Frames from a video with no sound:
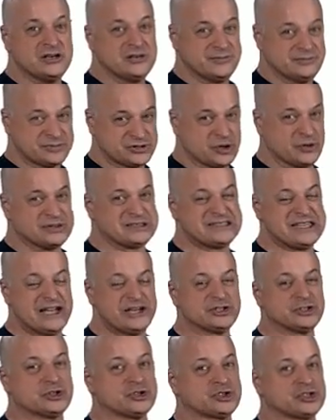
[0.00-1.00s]
So
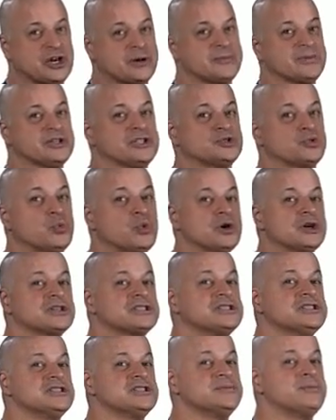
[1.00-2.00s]
essential tremor is
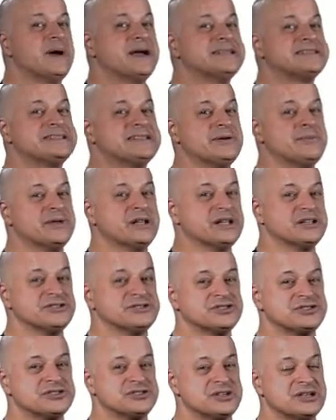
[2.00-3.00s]
worsened by
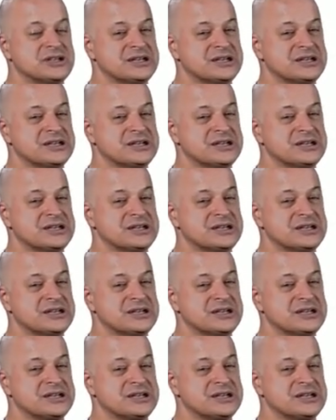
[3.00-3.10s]
stimulants.